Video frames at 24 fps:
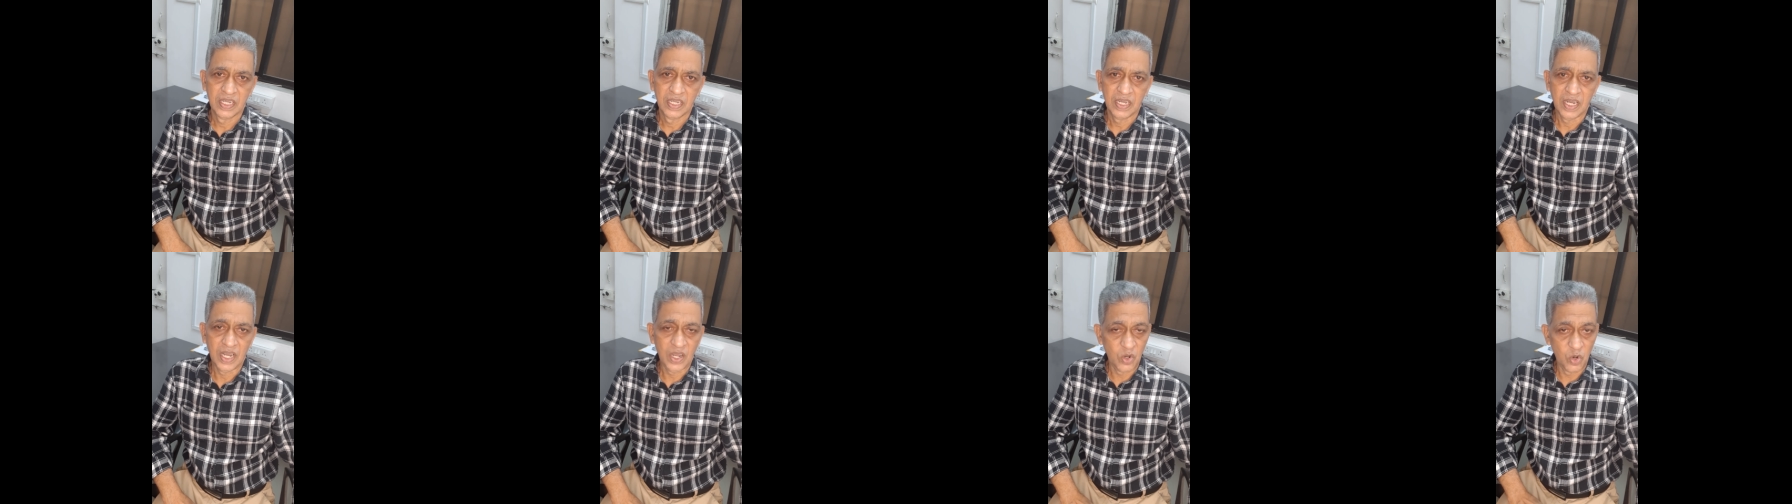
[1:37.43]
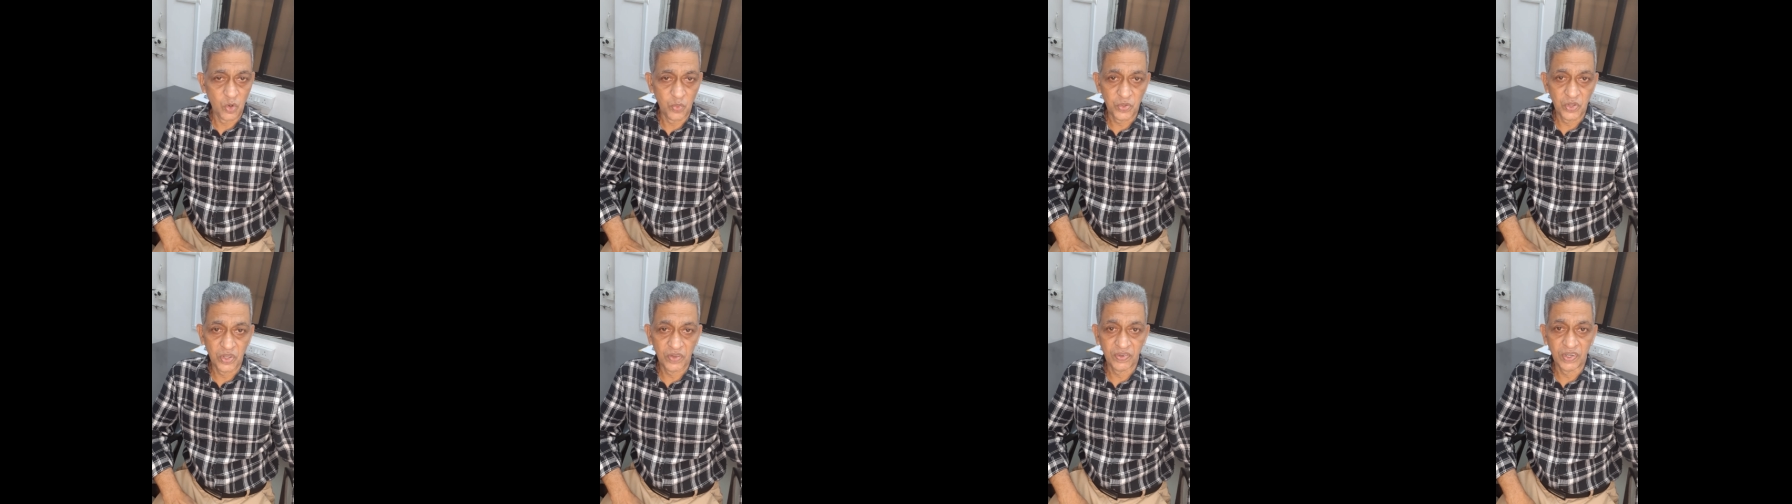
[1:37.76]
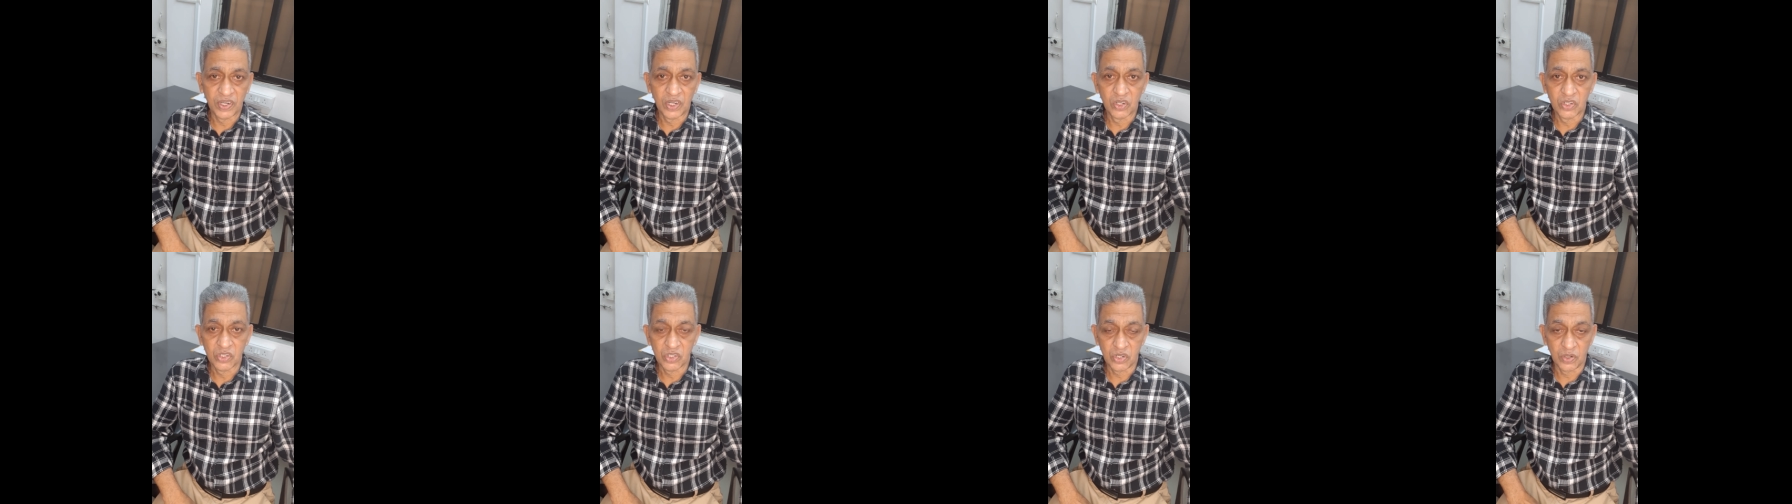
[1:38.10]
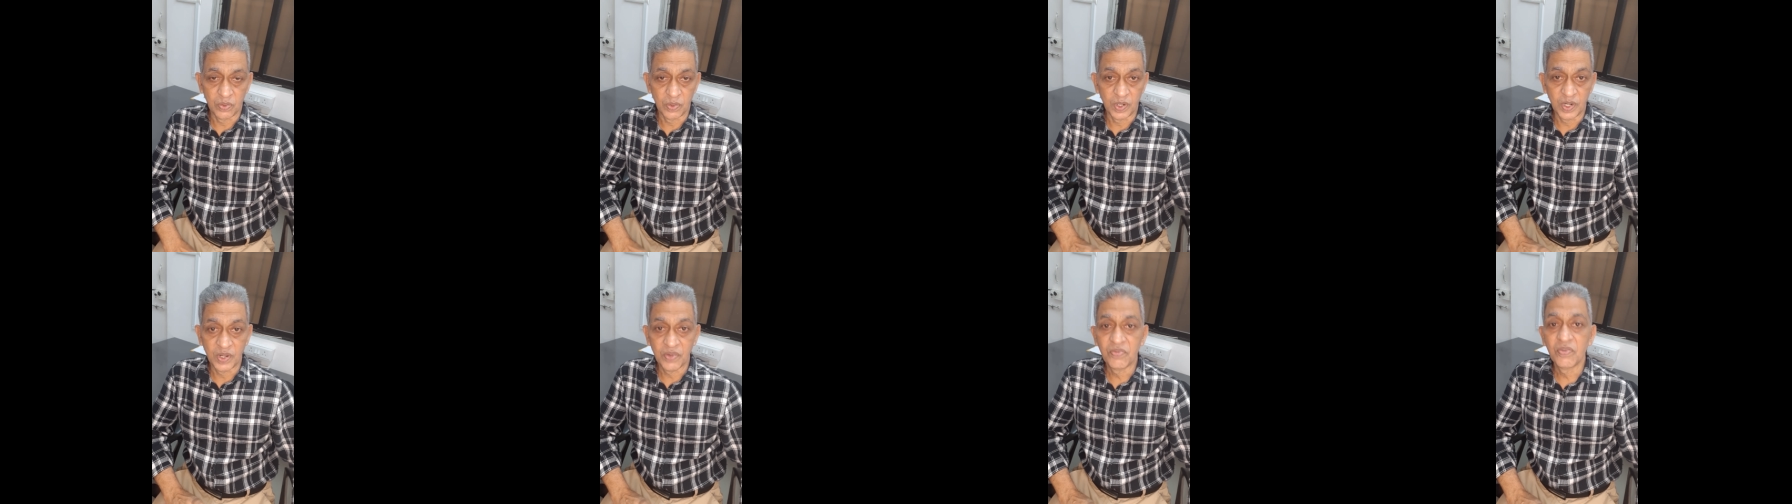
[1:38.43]
I hope you have understood,
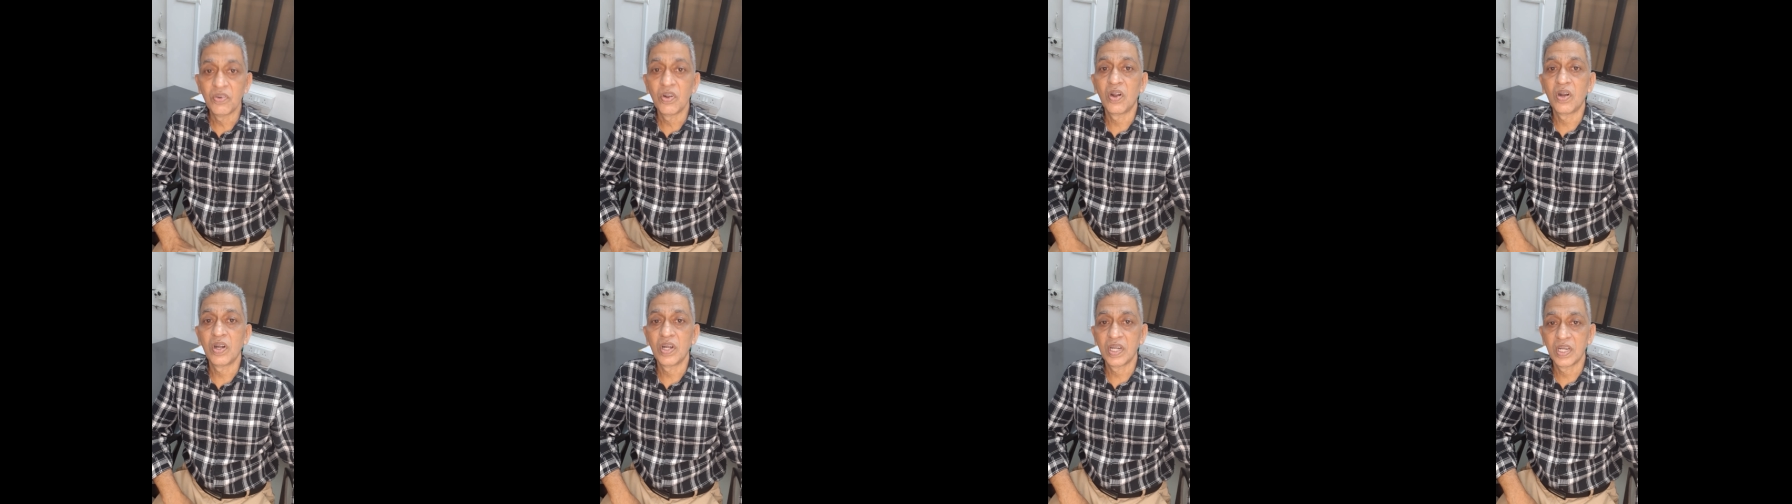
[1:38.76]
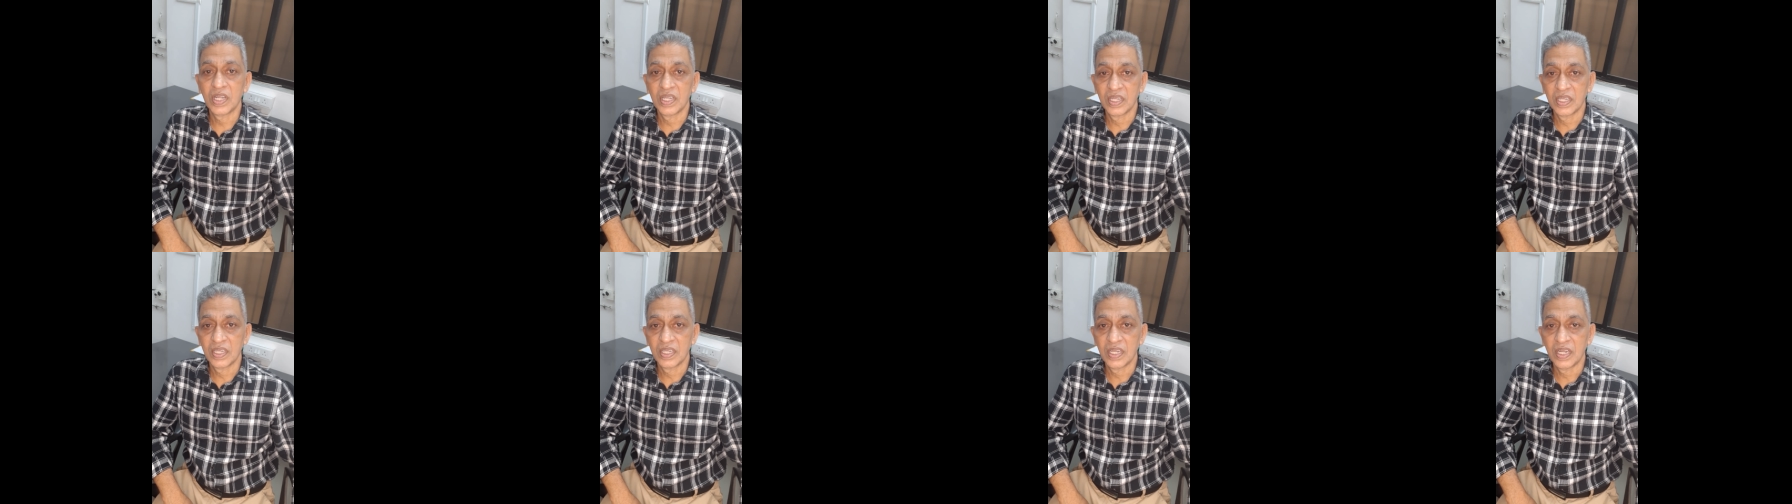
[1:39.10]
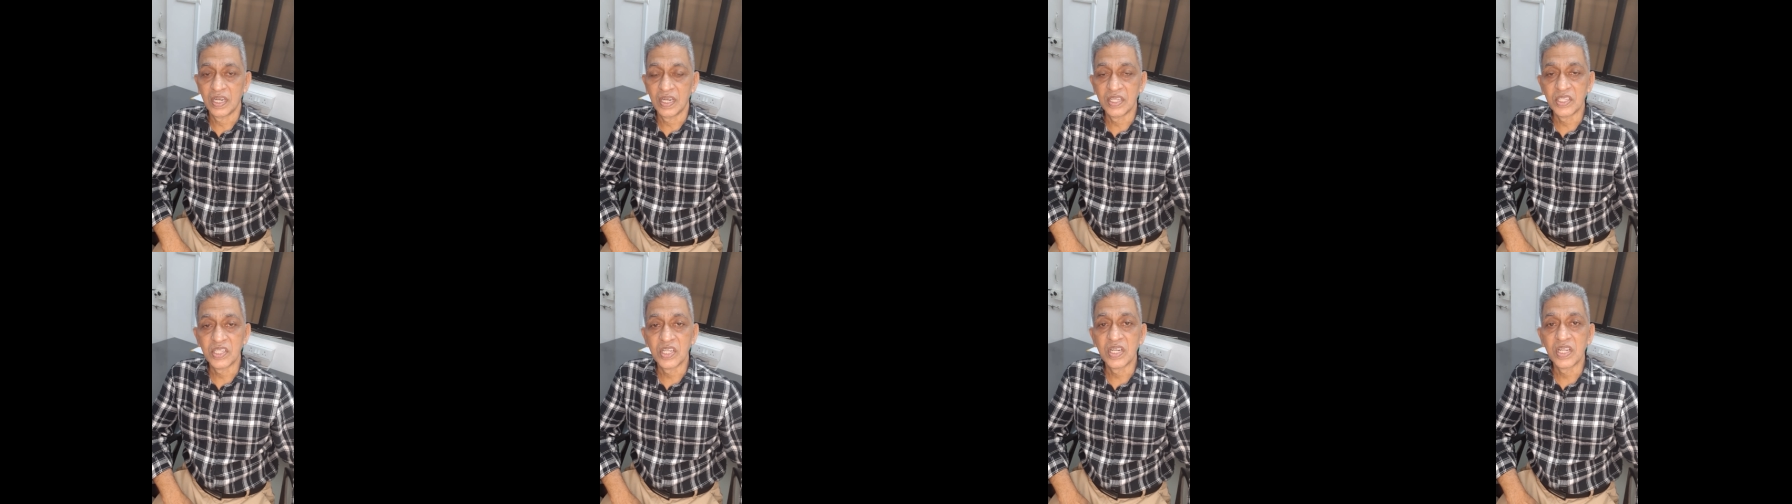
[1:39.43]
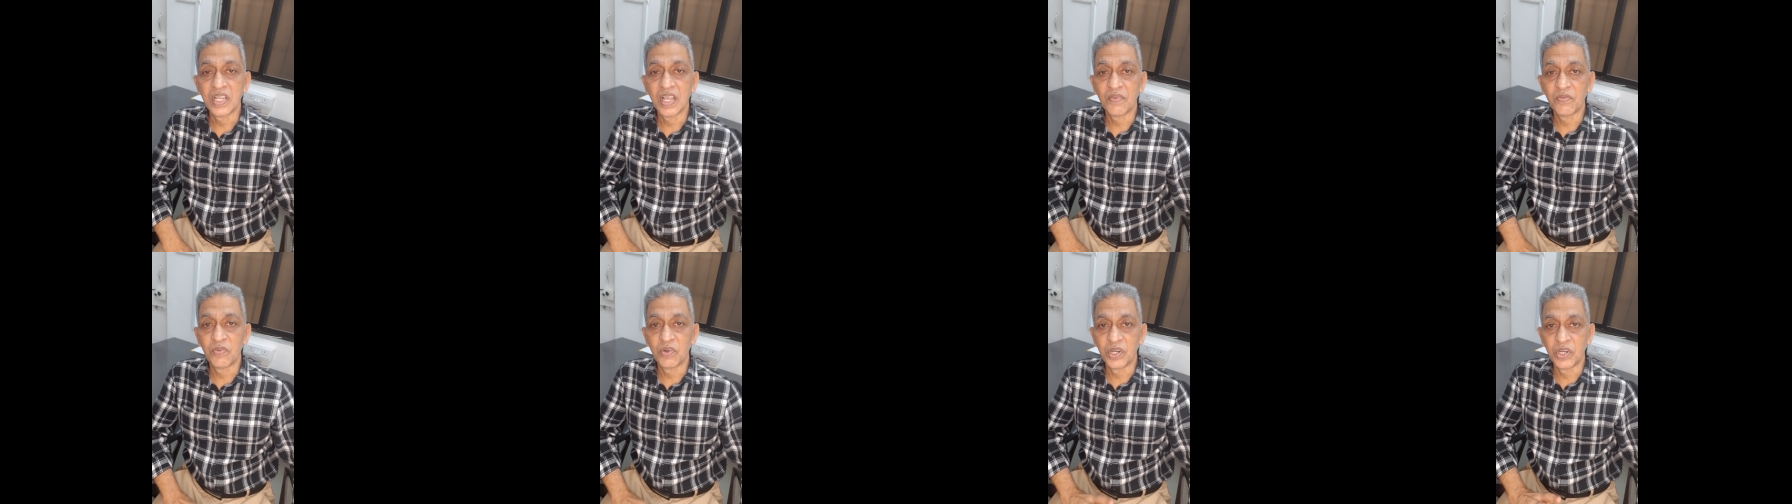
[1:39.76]
or if not, listen
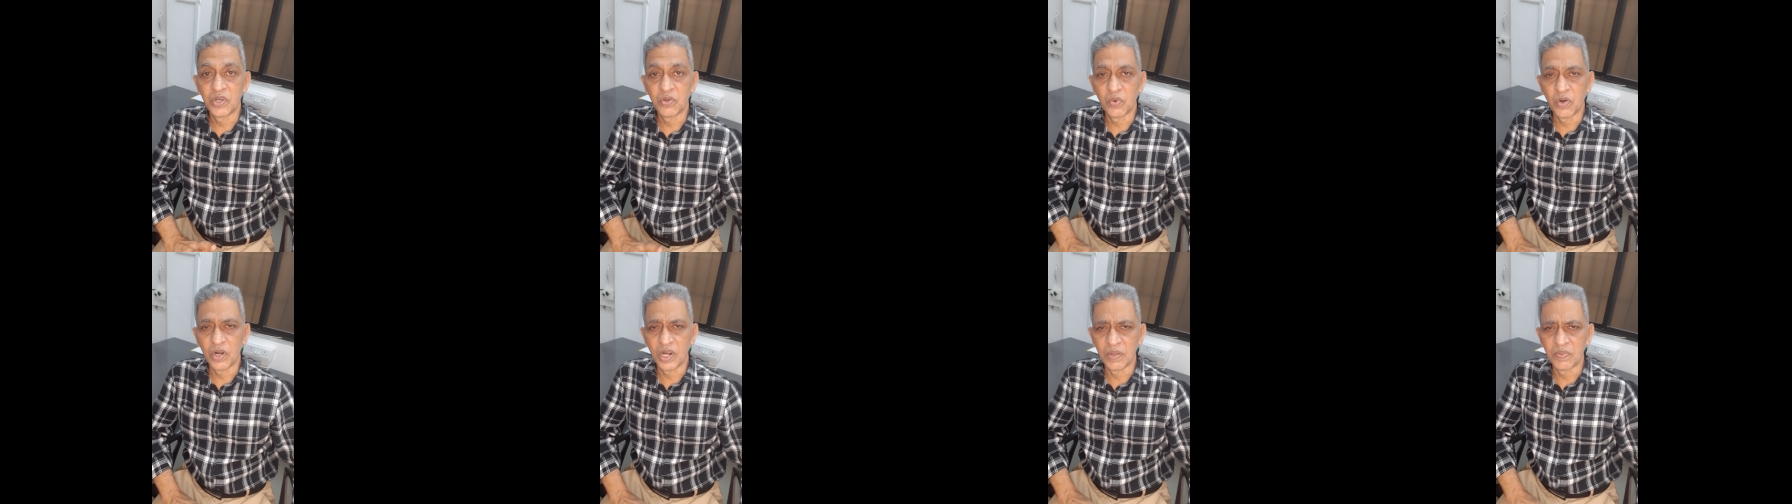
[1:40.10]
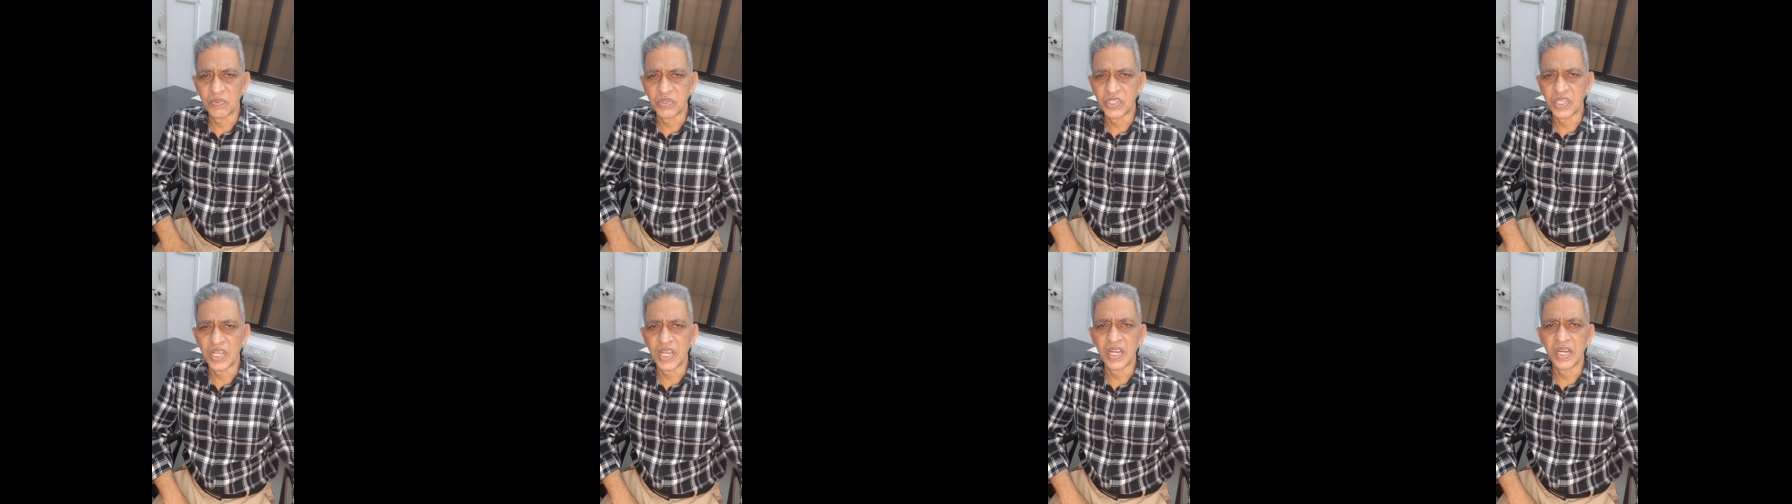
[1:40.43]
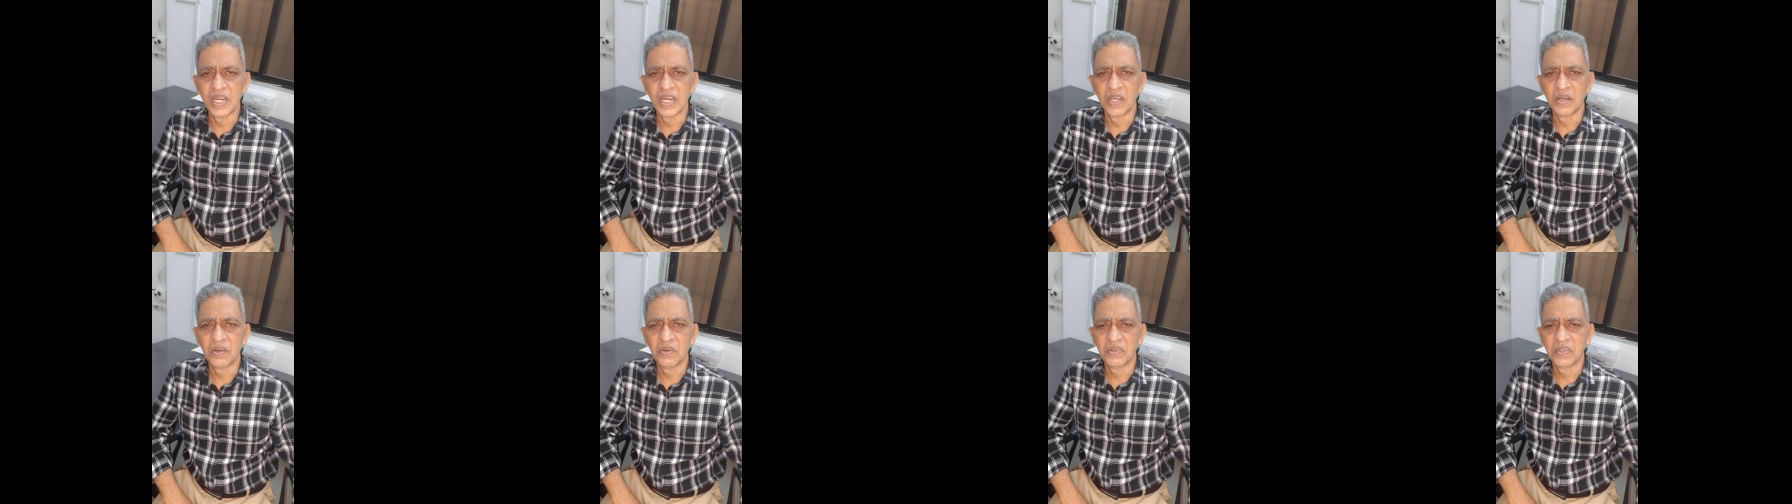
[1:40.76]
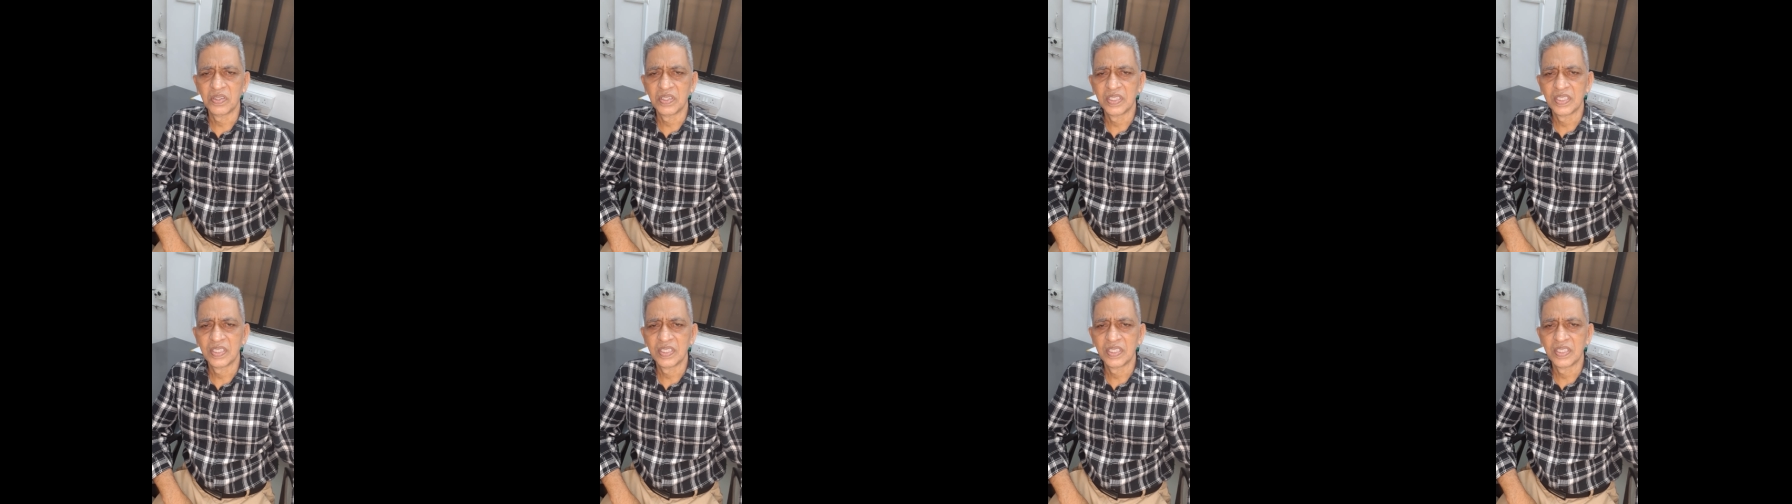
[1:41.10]
carefully to what I'm saying now.